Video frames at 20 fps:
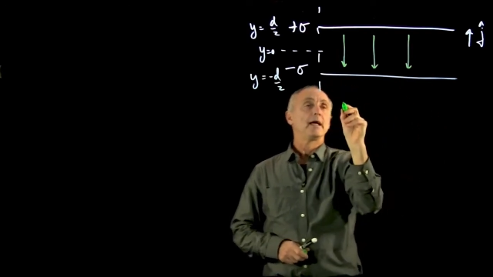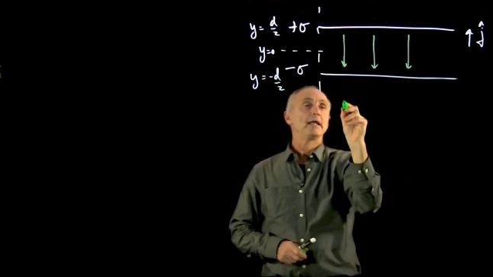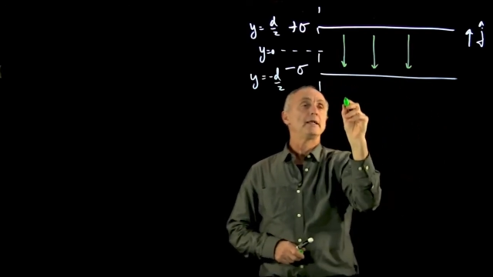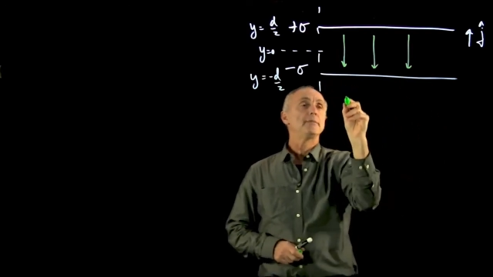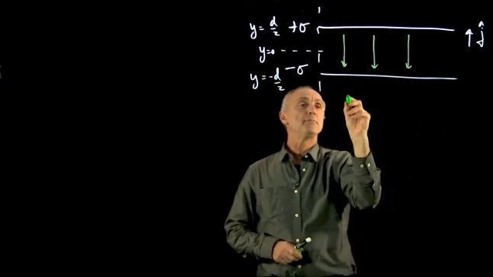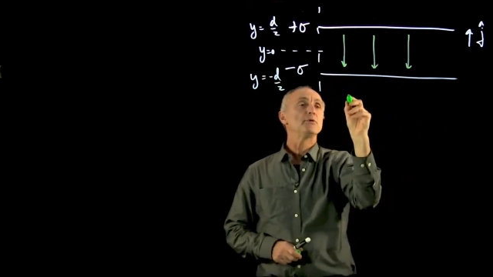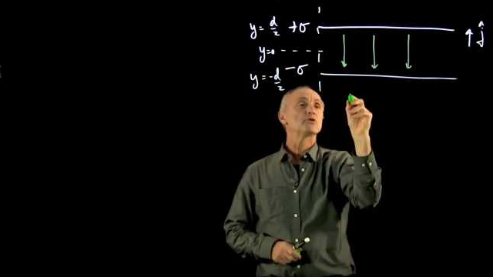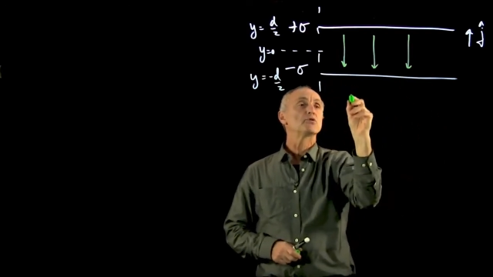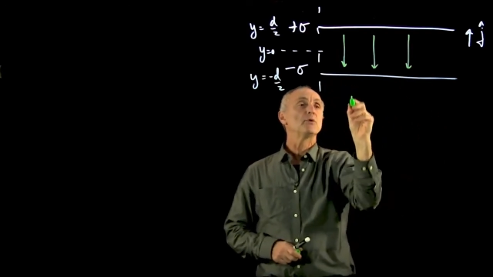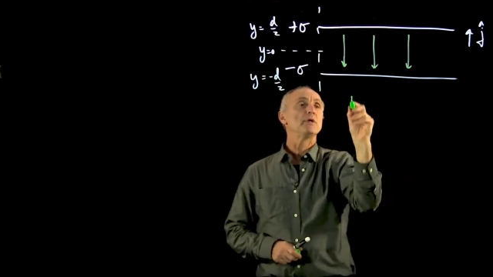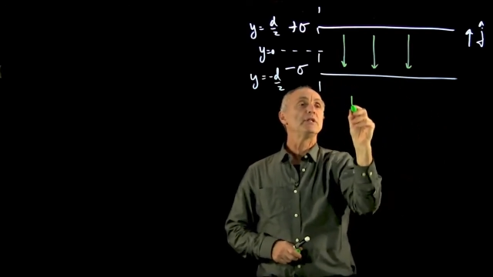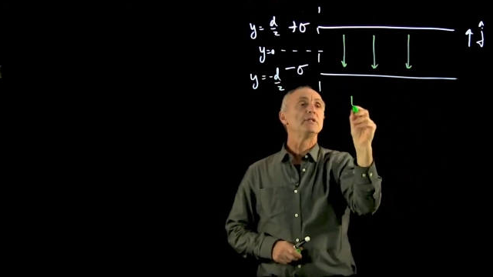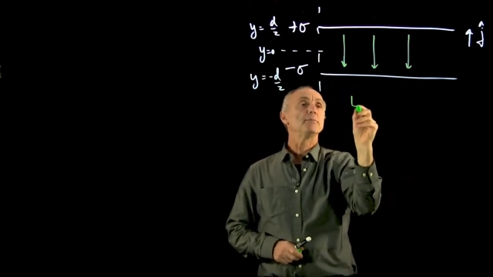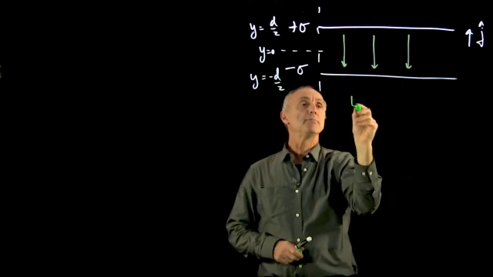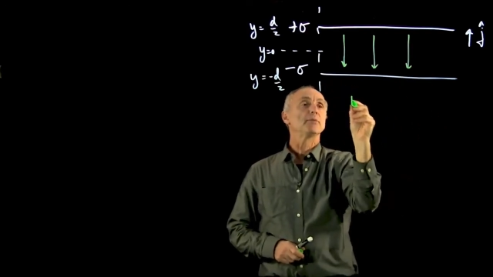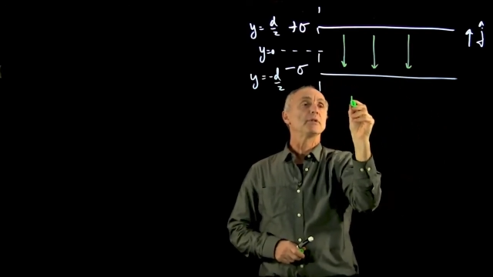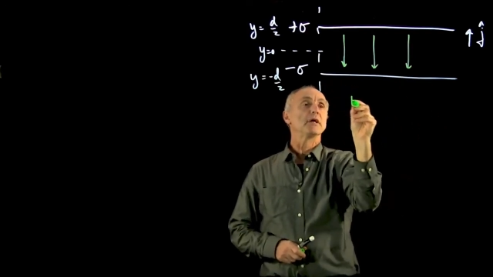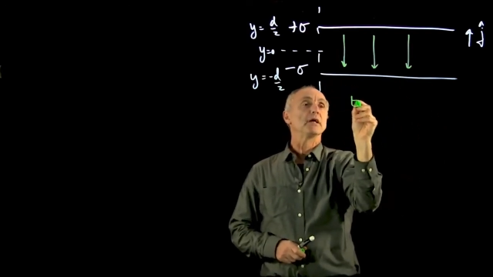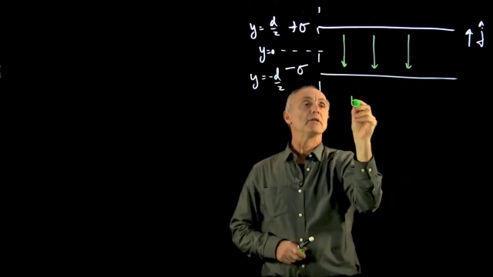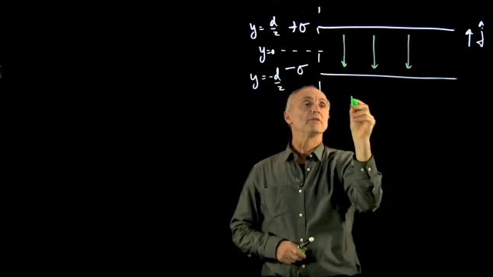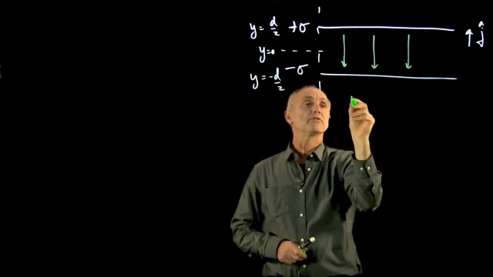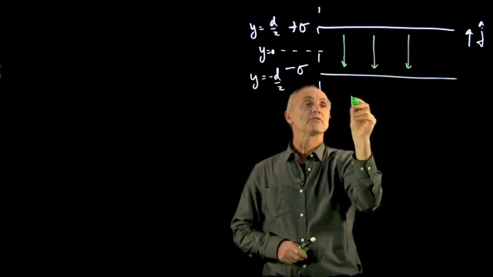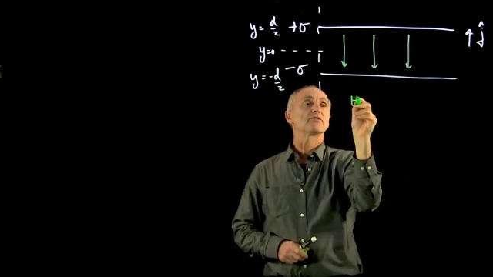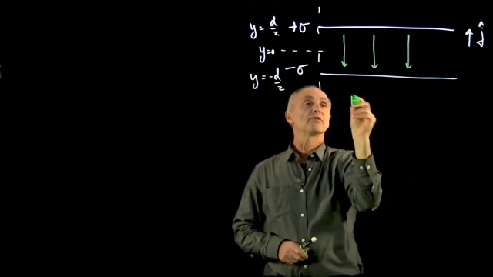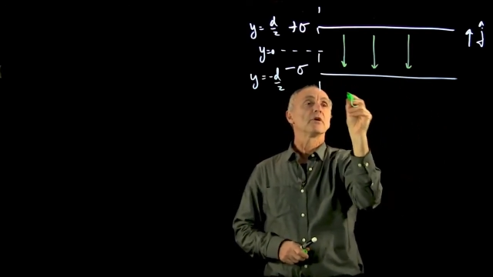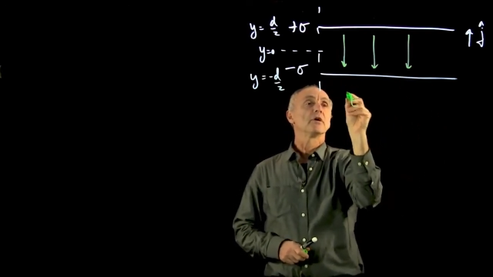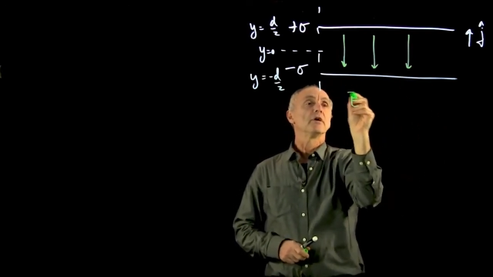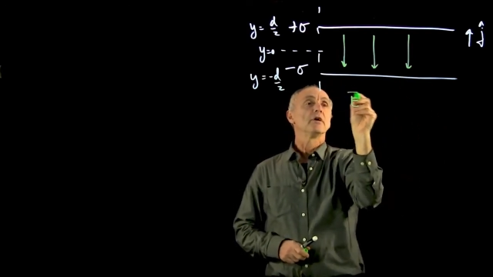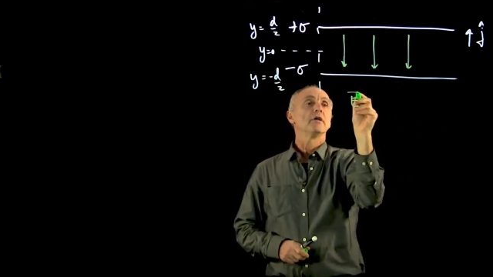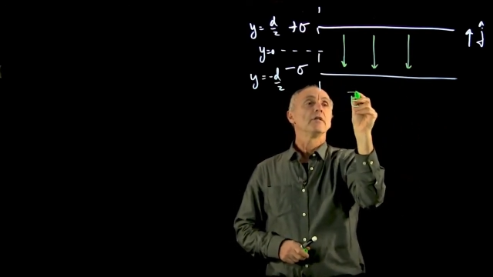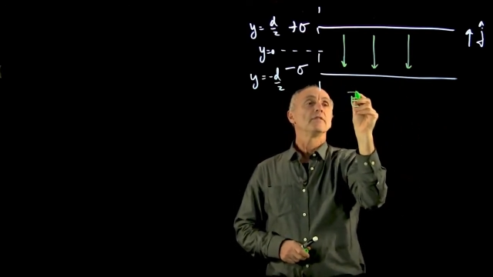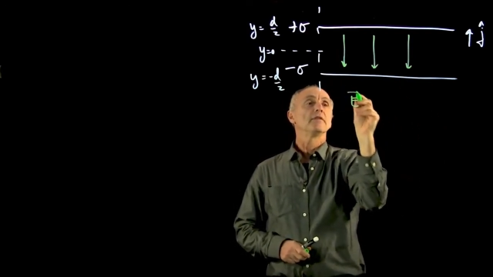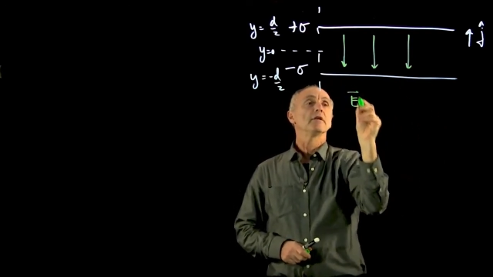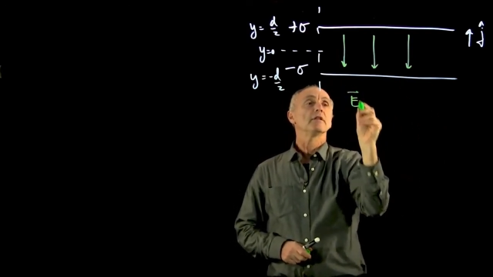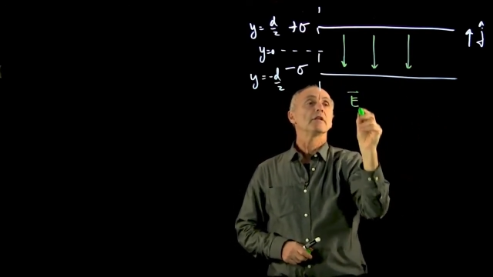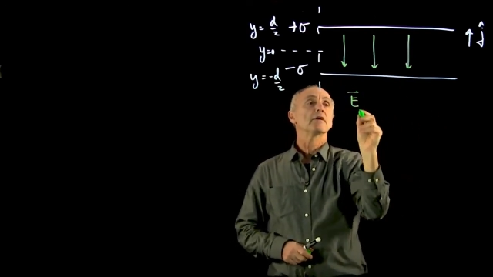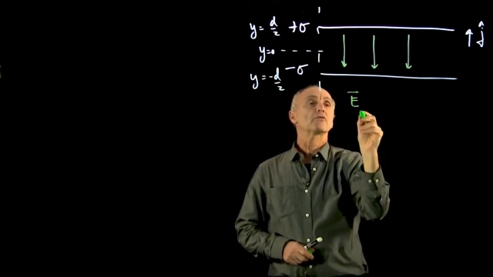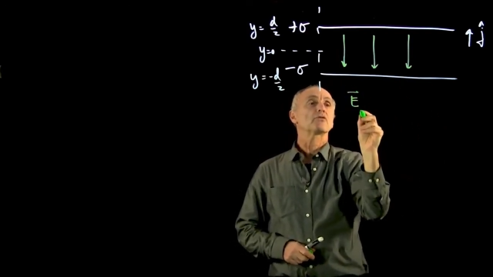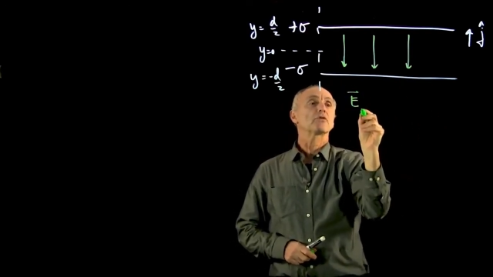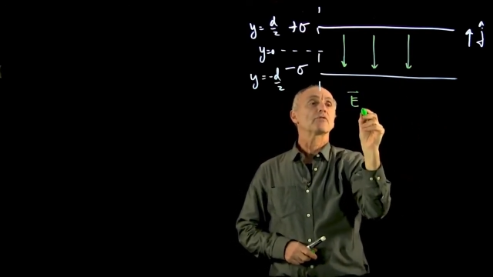And in between the plates,
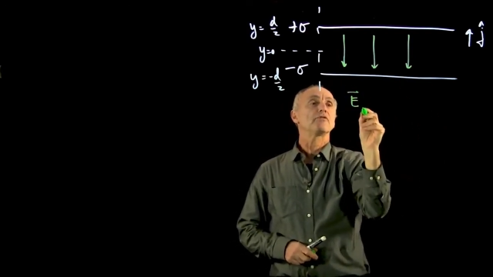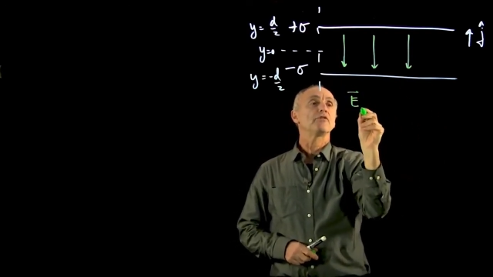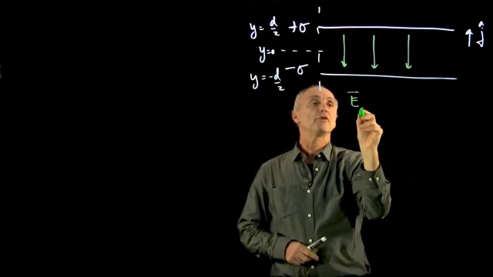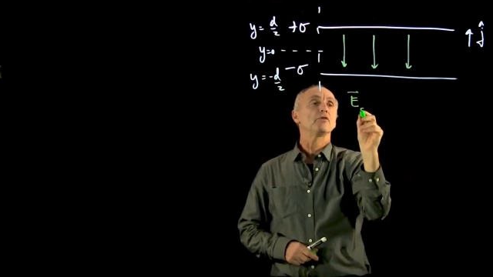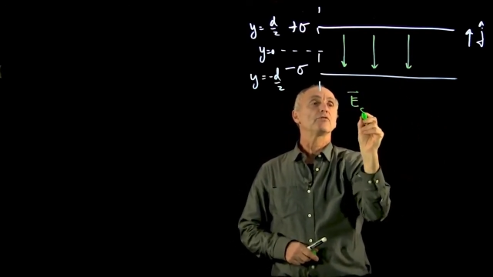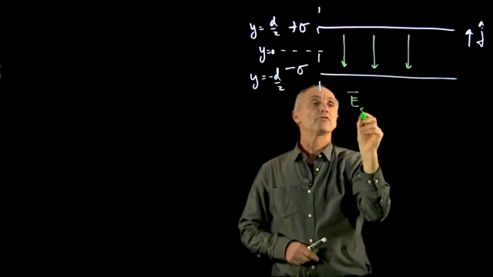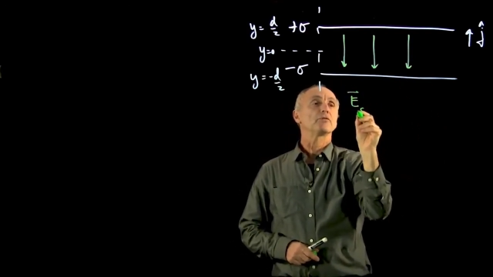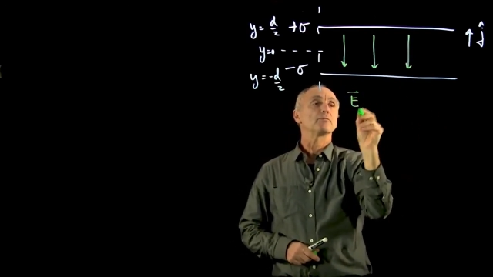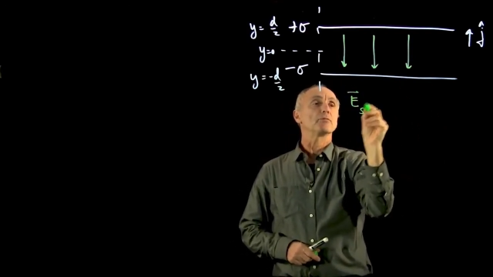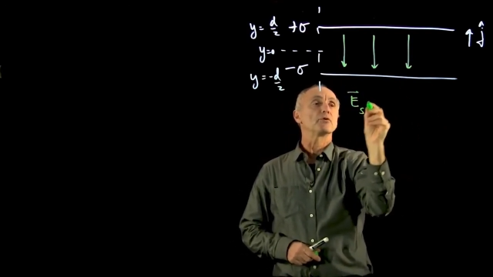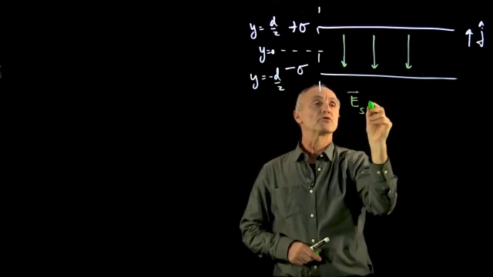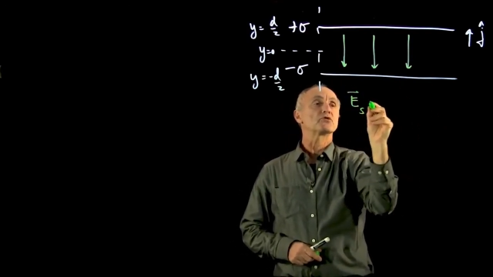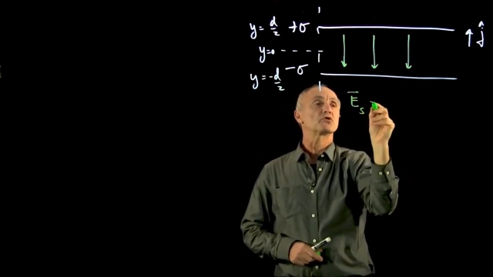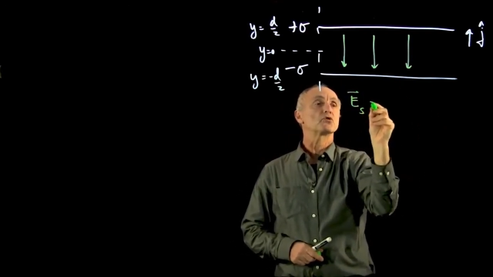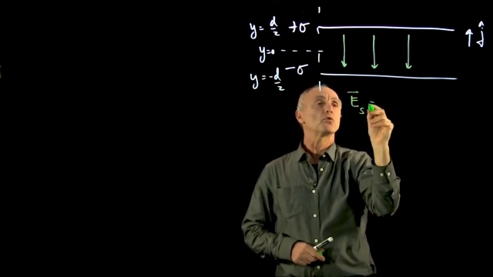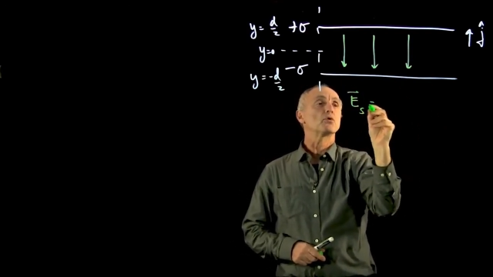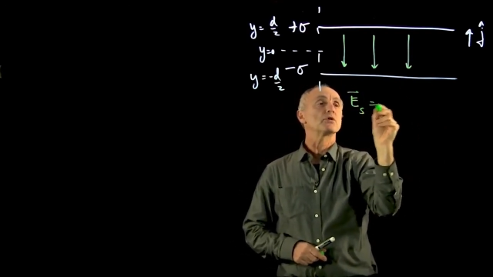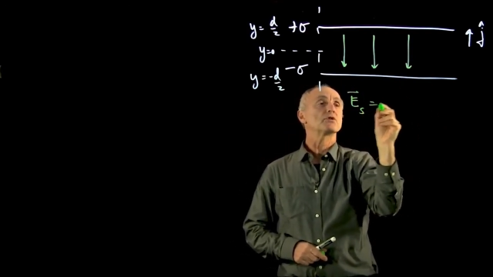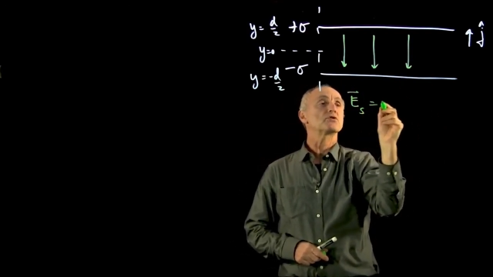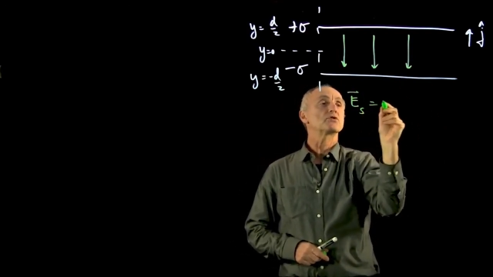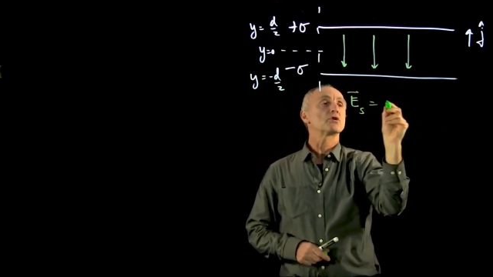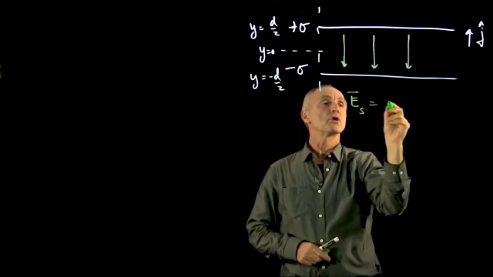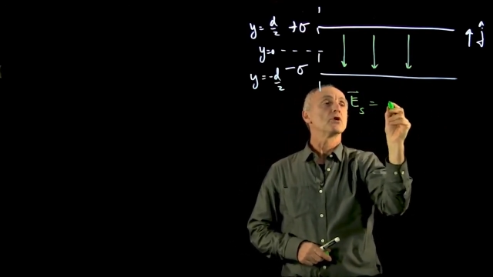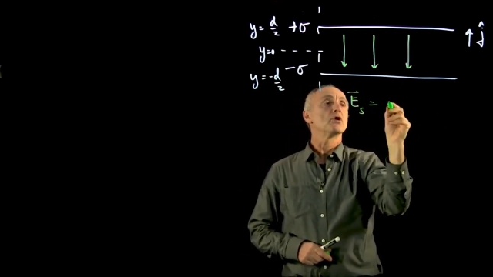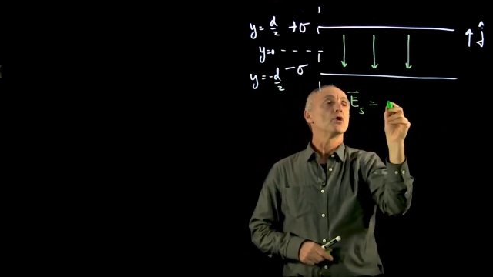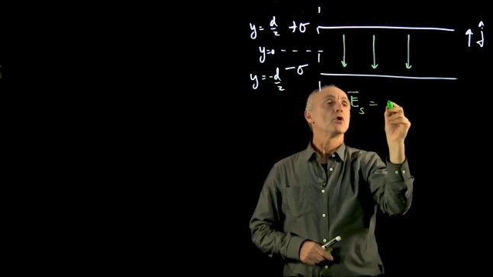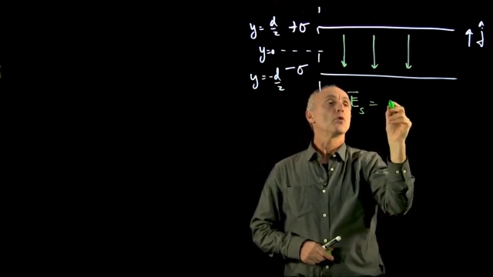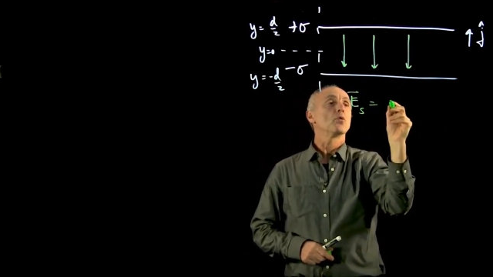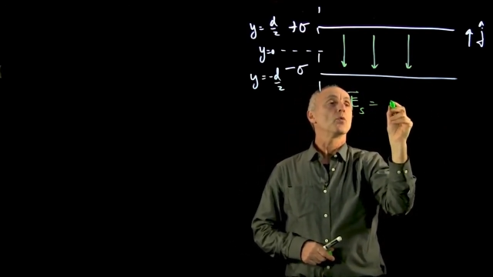the electric field from the source